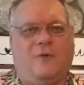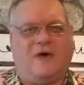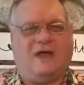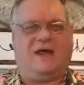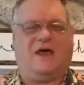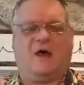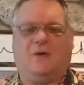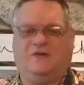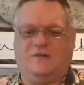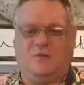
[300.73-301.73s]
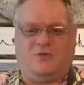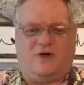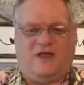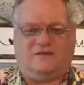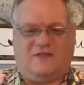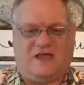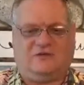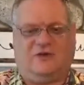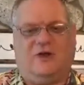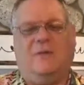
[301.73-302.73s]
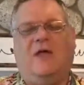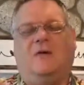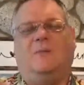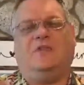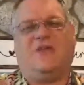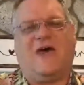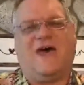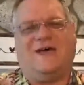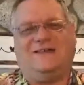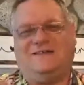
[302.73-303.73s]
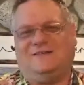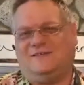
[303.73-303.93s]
We might not always embrace that term, but that